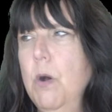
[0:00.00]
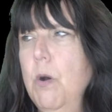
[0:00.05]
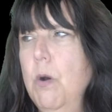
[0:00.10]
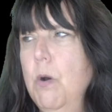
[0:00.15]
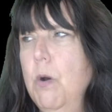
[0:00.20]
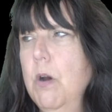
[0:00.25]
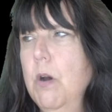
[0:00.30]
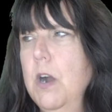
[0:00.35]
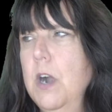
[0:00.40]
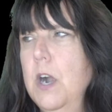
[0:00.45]

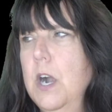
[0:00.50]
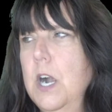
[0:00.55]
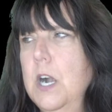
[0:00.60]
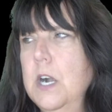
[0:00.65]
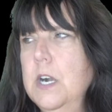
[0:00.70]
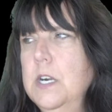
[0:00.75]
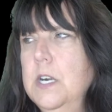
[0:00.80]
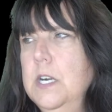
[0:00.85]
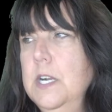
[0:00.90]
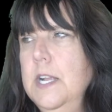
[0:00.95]

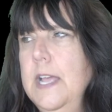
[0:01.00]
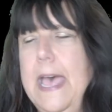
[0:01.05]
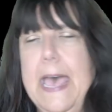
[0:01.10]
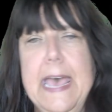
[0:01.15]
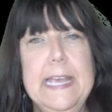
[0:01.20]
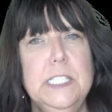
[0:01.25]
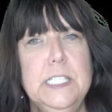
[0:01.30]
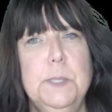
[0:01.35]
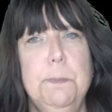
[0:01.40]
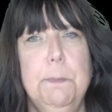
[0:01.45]
or
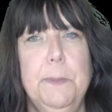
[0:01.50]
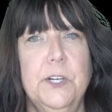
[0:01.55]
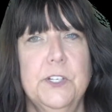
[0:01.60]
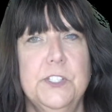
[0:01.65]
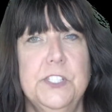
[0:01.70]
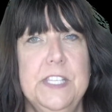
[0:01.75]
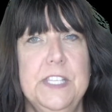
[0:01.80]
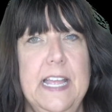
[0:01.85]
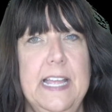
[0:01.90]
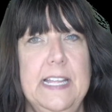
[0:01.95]

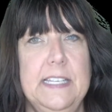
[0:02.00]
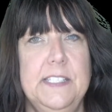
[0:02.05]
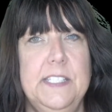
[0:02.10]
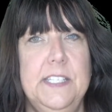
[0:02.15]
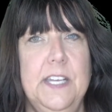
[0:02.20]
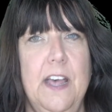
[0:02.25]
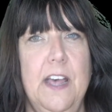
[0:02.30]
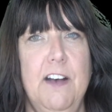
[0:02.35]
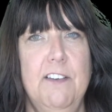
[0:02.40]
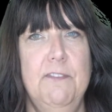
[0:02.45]
X%